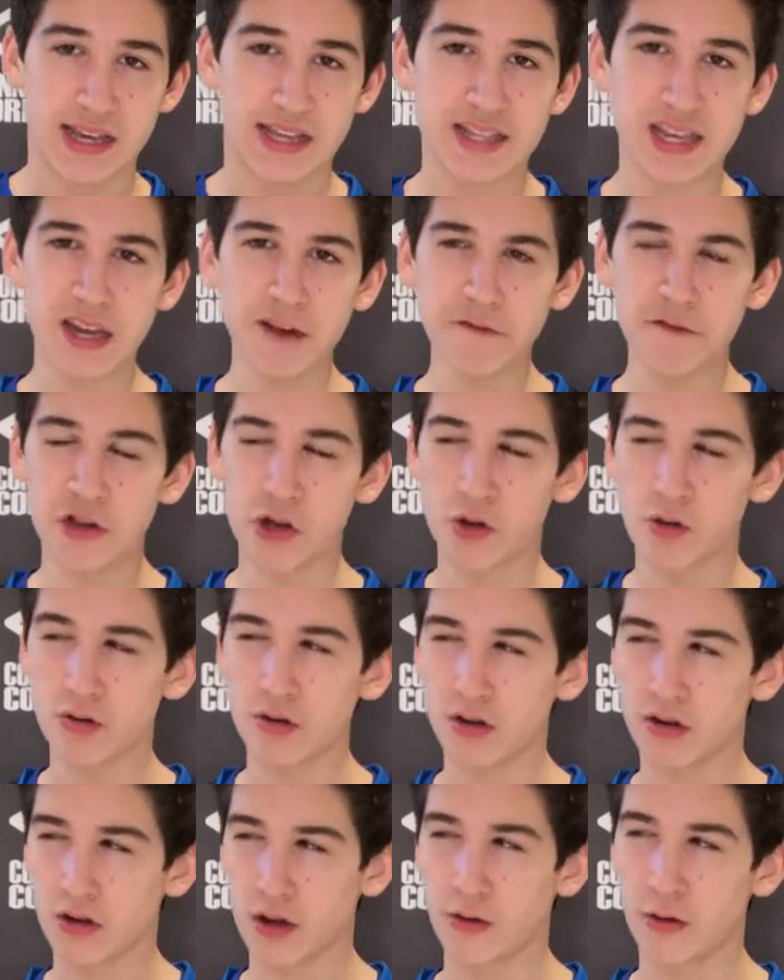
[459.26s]
He's kind of
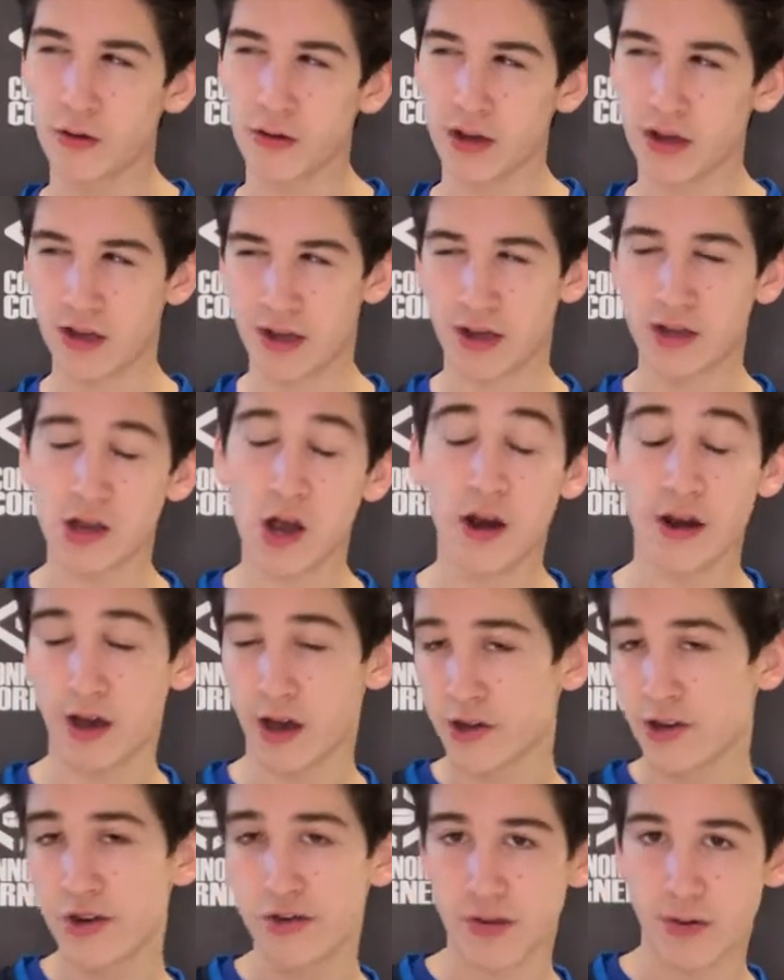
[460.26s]
gone
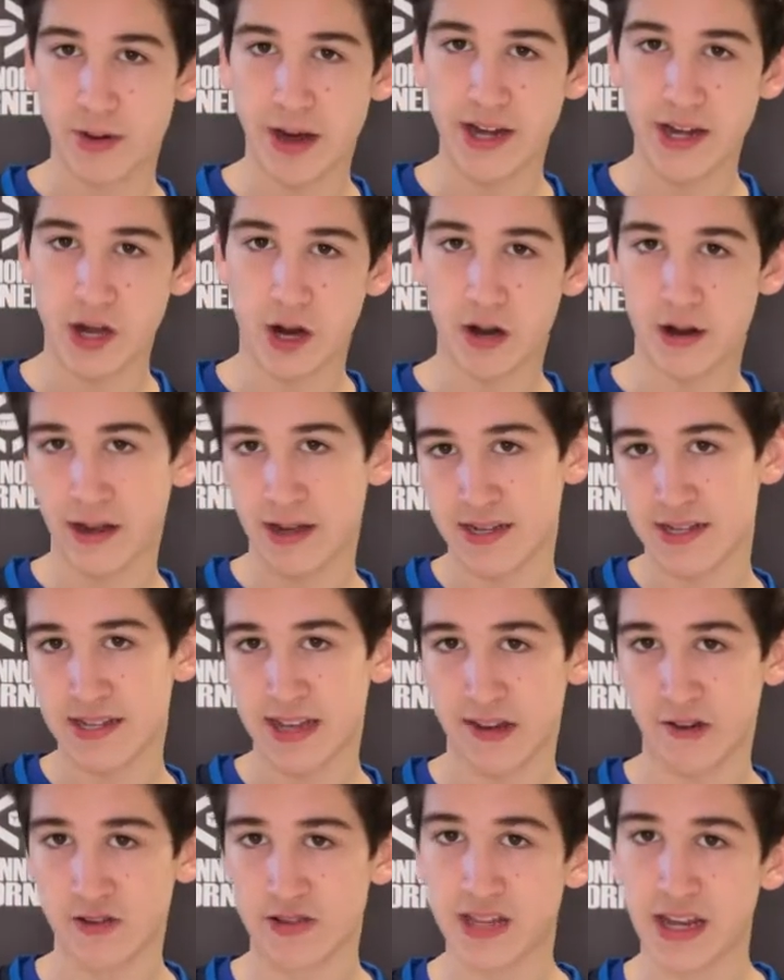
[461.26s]
under the radar in
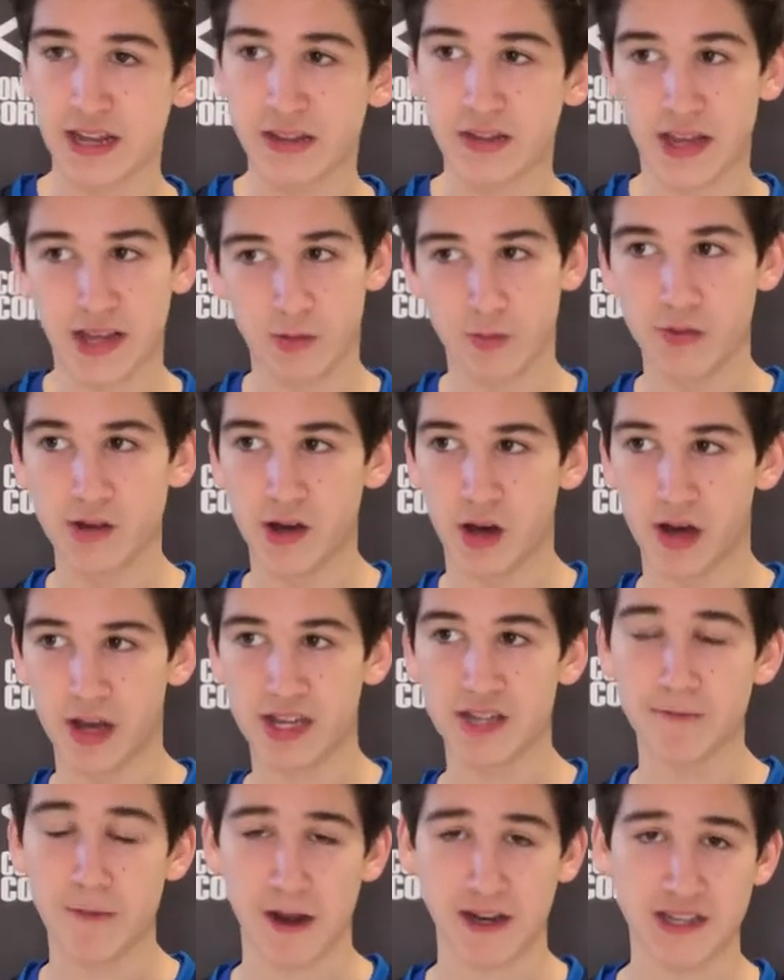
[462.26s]
San Jose like we all
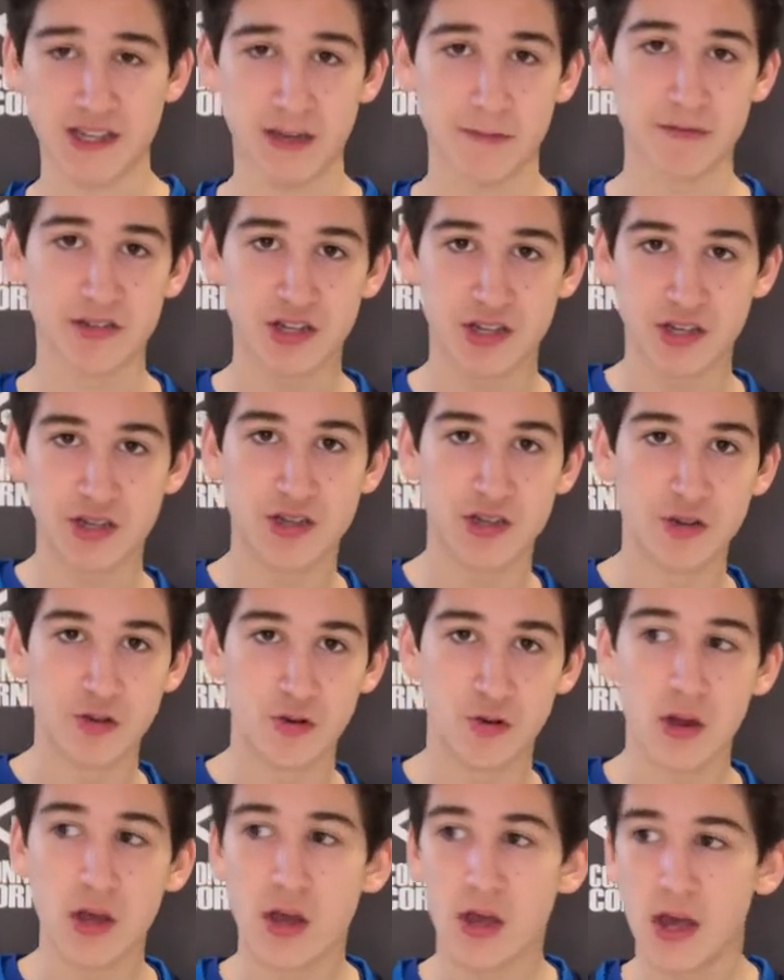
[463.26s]
expected him to
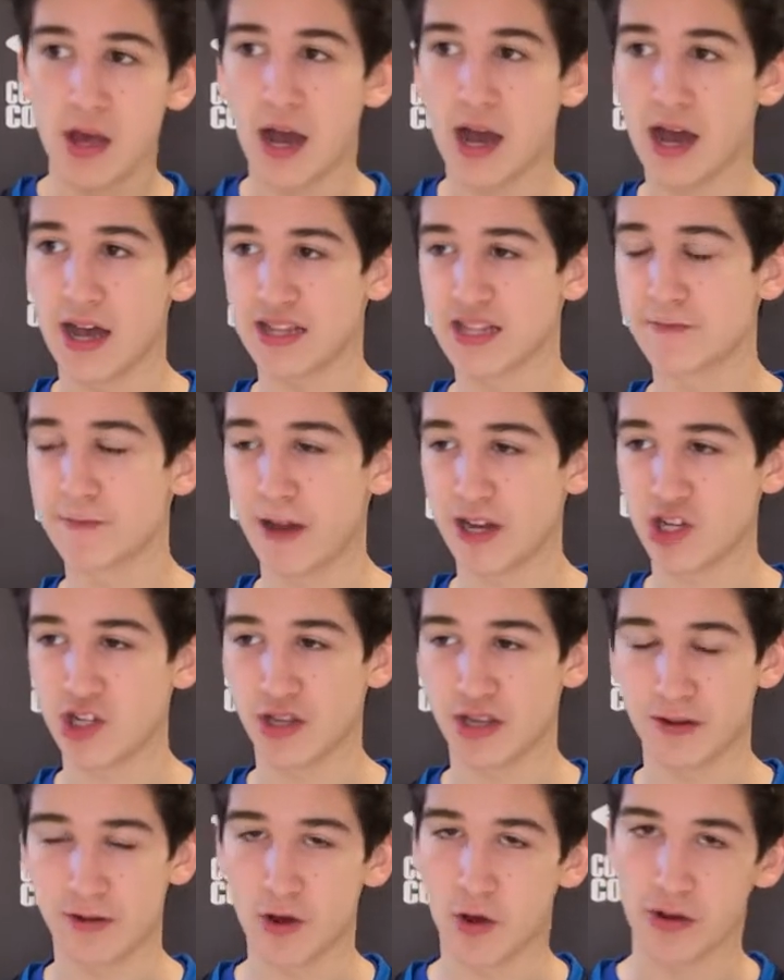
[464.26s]
do,
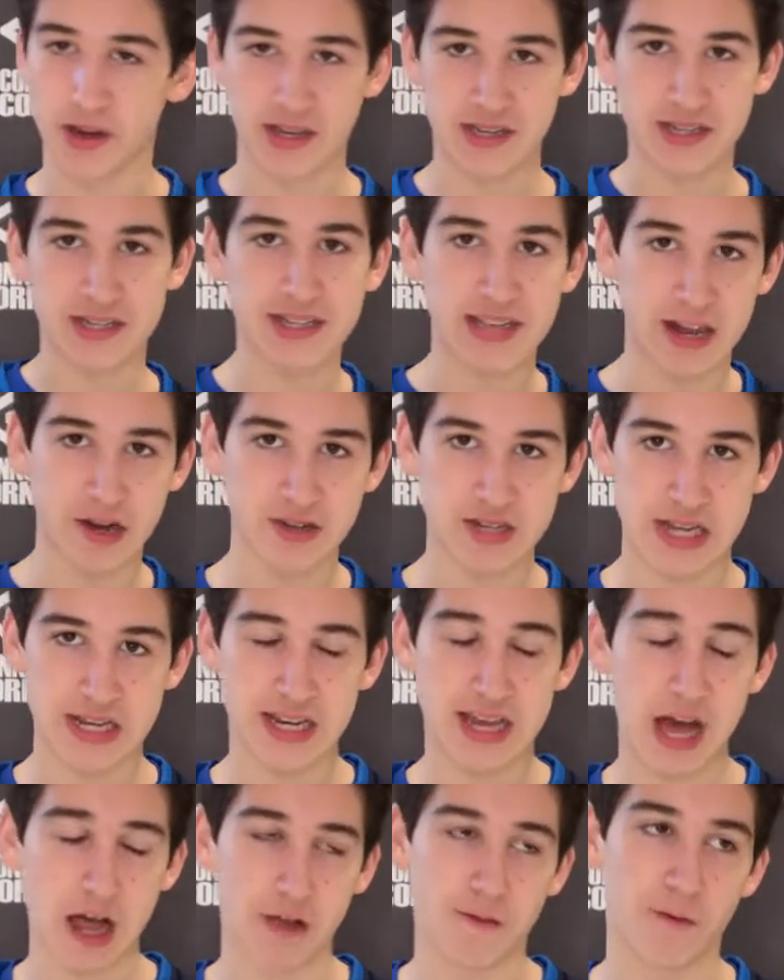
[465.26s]
especially going into San Jose
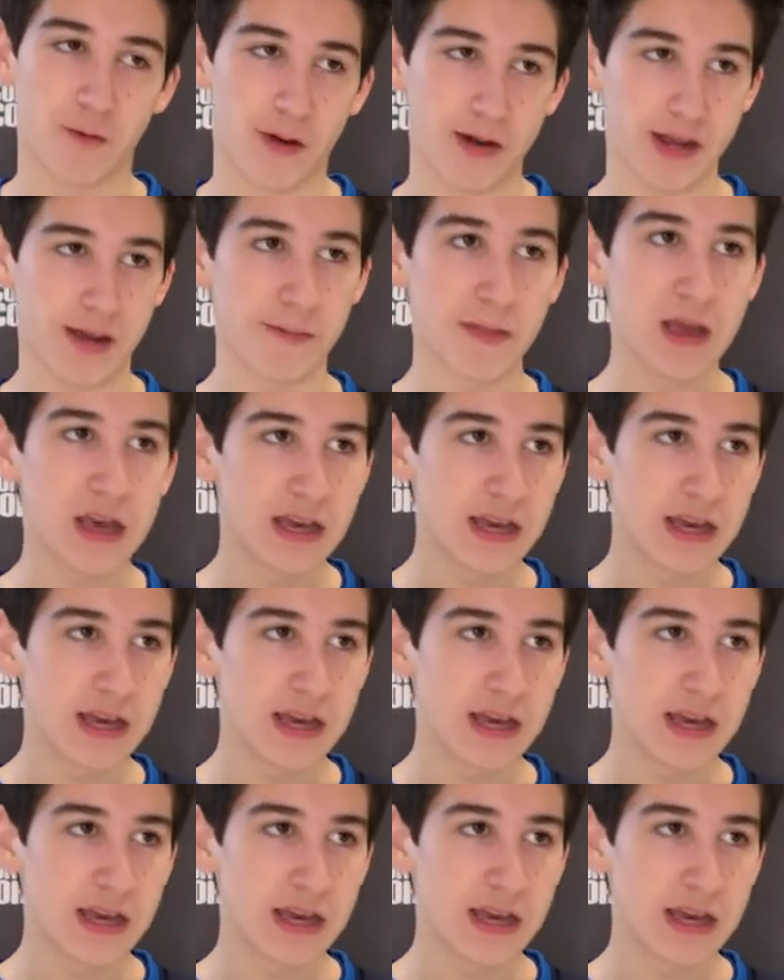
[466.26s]
to California.